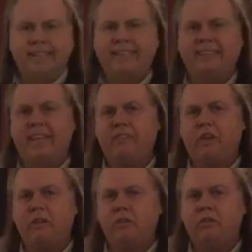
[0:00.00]
near the
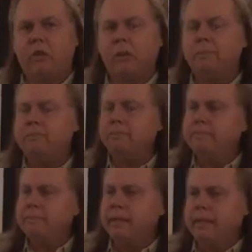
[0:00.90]
Antarctic Circle.
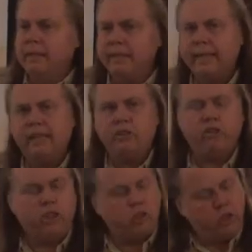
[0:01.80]
The
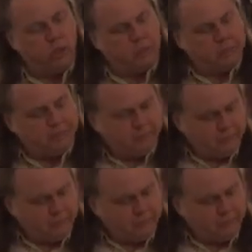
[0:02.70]
ancient and the new.